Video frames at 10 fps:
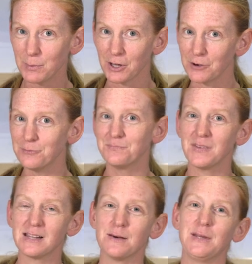below
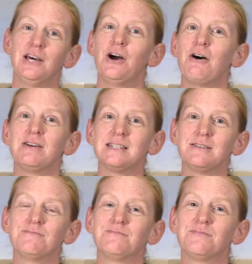and let me know how I
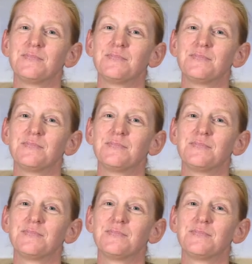did.